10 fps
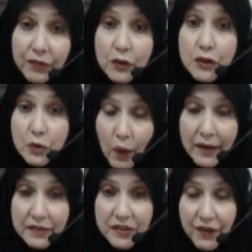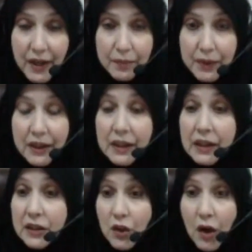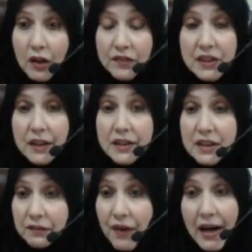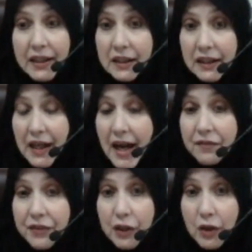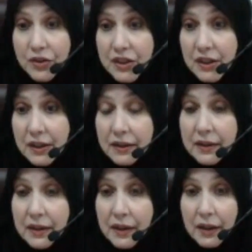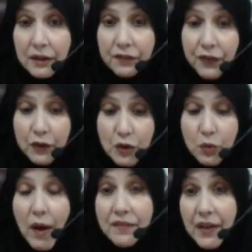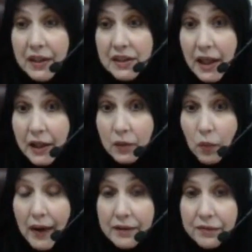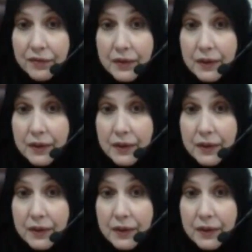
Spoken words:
first wife's family is all of a sudden divided in half and goes to the first wife and the second wife.